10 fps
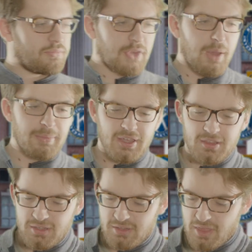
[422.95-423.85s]
copy
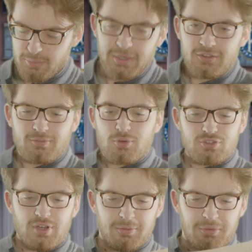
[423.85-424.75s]
in the thing, because of
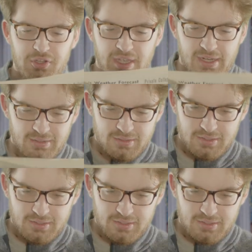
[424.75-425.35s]
course you're not going to be looking at it.